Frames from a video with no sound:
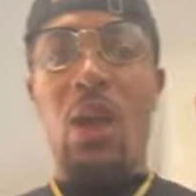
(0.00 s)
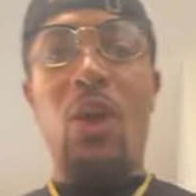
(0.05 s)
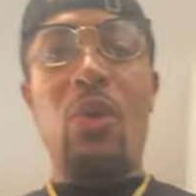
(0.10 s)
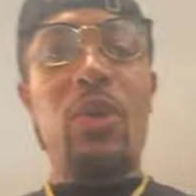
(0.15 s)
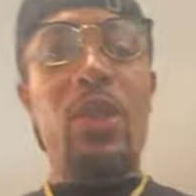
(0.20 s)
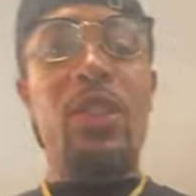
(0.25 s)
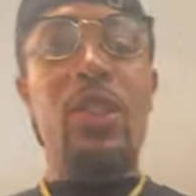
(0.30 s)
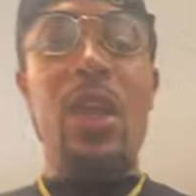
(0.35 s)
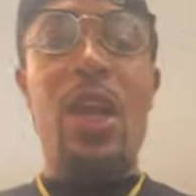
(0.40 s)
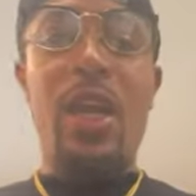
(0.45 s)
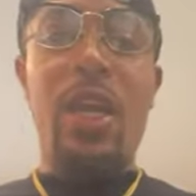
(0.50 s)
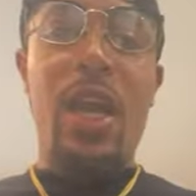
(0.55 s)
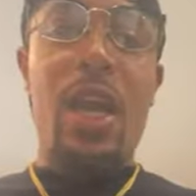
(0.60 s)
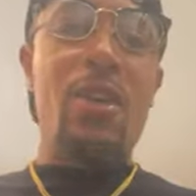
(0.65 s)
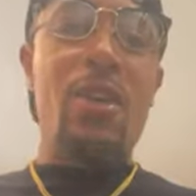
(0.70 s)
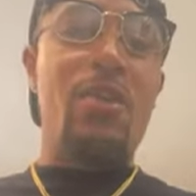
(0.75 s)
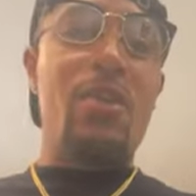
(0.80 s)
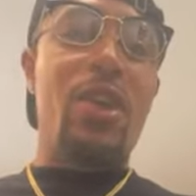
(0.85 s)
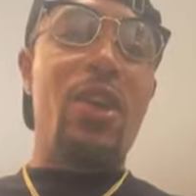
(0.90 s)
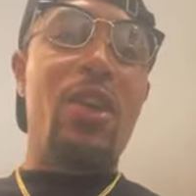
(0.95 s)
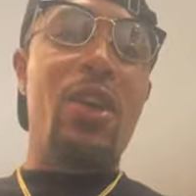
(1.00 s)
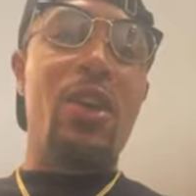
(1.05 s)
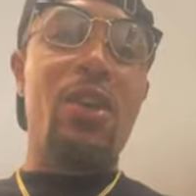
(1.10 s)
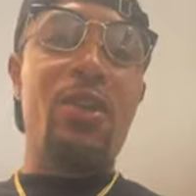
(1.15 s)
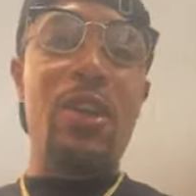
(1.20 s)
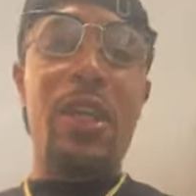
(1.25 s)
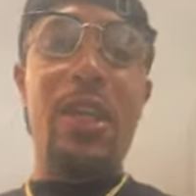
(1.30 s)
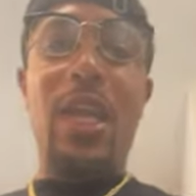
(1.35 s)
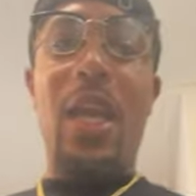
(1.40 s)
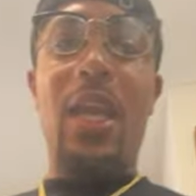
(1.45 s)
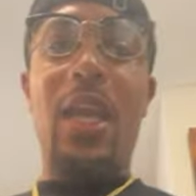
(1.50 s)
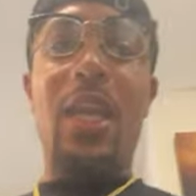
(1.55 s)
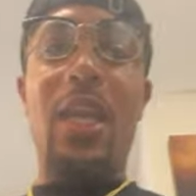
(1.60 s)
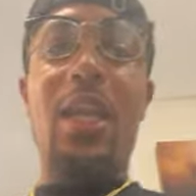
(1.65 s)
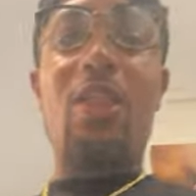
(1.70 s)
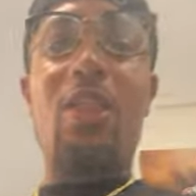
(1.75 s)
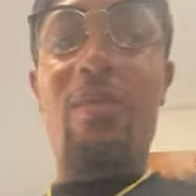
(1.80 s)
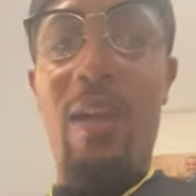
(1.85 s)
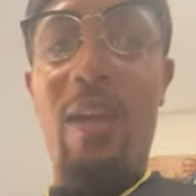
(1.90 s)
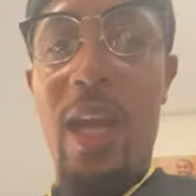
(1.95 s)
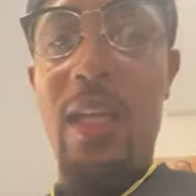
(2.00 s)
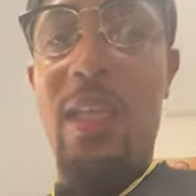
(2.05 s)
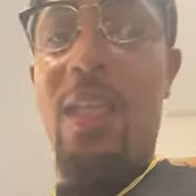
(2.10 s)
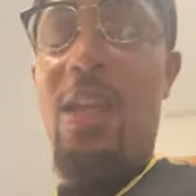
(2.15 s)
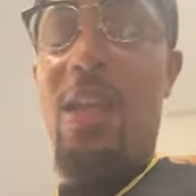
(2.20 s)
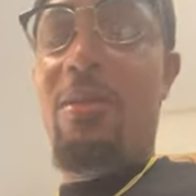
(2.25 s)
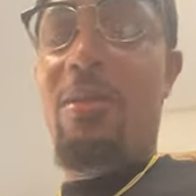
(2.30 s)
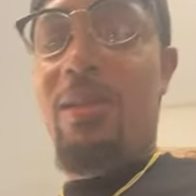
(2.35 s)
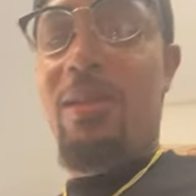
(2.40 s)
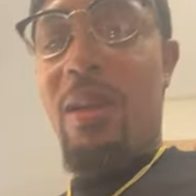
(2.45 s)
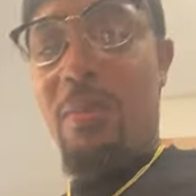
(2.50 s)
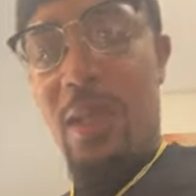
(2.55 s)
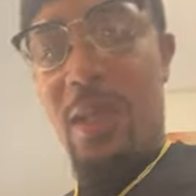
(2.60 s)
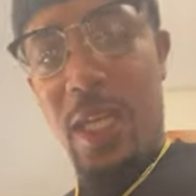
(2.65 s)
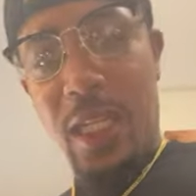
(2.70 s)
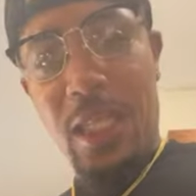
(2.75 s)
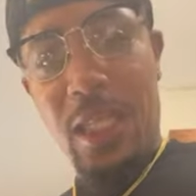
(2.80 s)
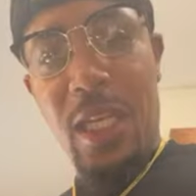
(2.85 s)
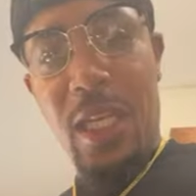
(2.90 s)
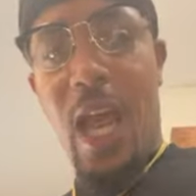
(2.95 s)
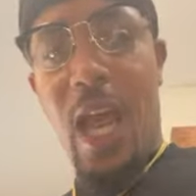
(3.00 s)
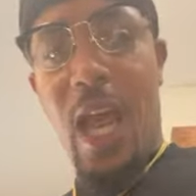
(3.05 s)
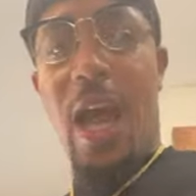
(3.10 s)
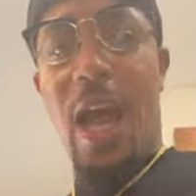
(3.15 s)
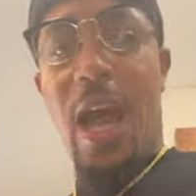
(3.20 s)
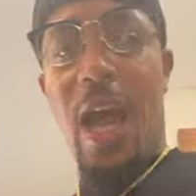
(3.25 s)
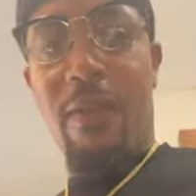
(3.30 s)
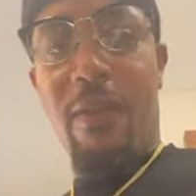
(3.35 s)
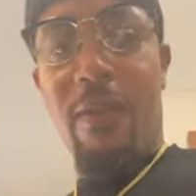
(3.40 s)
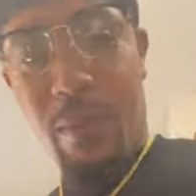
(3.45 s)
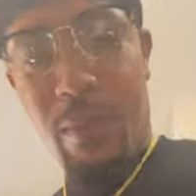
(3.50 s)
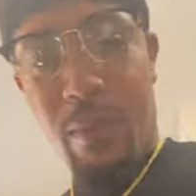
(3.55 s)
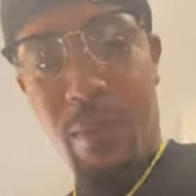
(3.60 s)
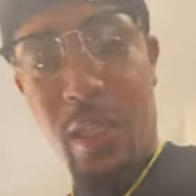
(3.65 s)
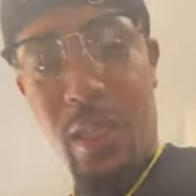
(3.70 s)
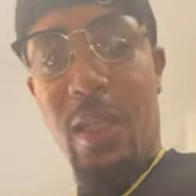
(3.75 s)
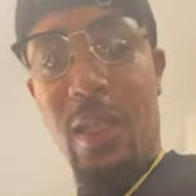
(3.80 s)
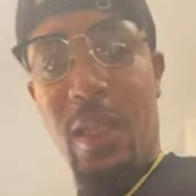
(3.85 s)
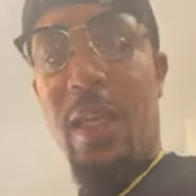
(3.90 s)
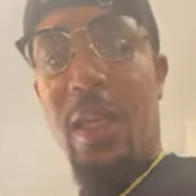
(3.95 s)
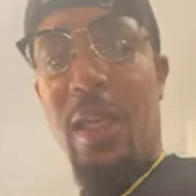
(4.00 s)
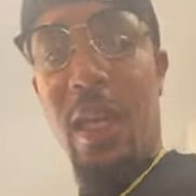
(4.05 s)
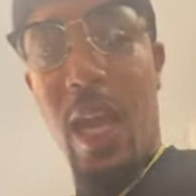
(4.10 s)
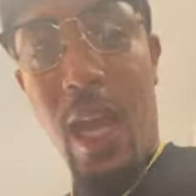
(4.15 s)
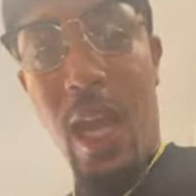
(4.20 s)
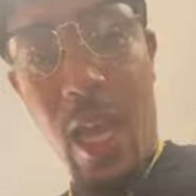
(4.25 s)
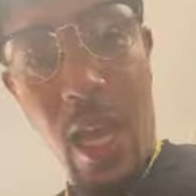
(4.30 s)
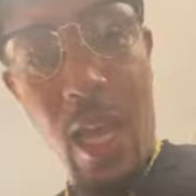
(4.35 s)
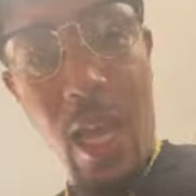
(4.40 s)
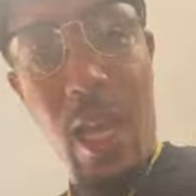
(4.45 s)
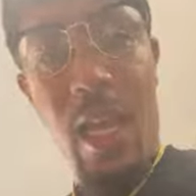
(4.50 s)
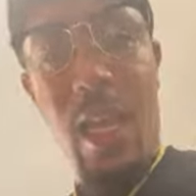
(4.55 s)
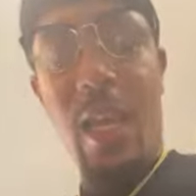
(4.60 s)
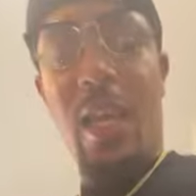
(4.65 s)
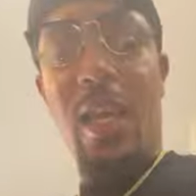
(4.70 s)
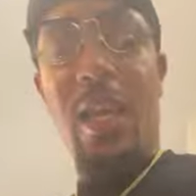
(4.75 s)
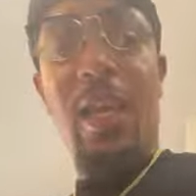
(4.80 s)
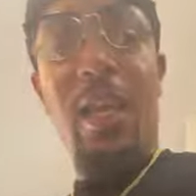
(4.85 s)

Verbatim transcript: What y'all got going on today? That's right, thumbs up this live. Happy Sunday.